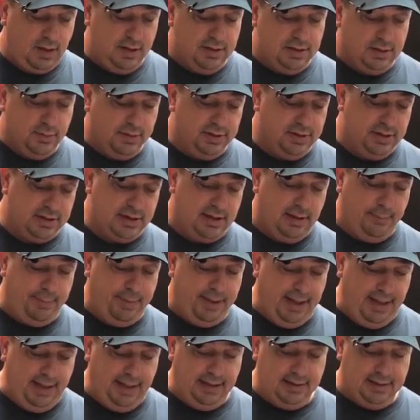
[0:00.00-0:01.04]
So we're just going to
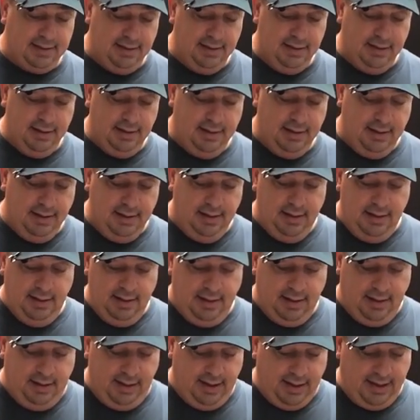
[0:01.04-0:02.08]
paint
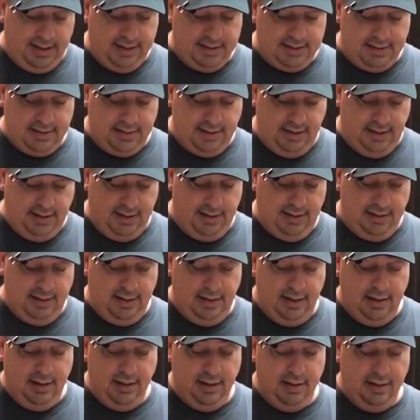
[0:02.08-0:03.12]
a nice
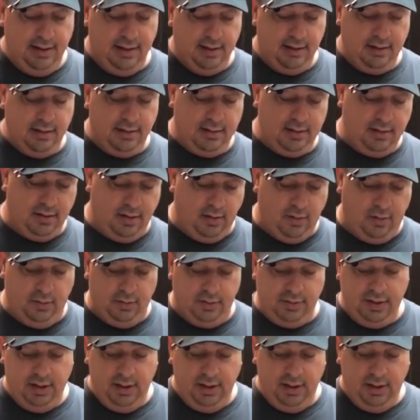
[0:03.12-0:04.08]
thin coat.